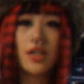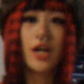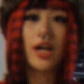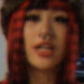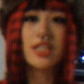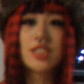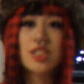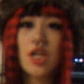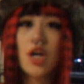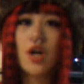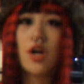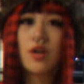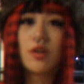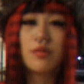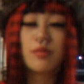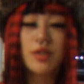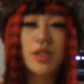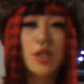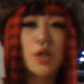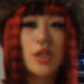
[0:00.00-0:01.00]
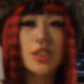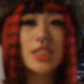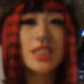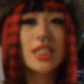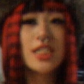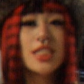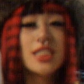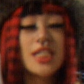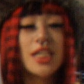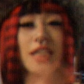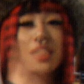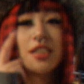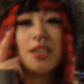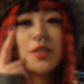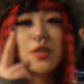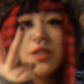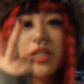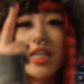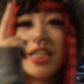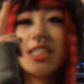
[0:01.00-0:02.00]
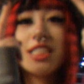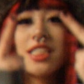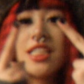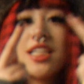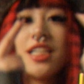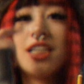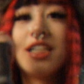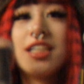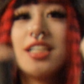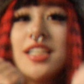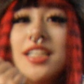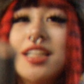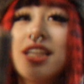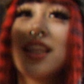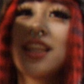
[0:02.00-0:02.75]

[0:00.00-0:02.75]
Alright, so we're going to the second location.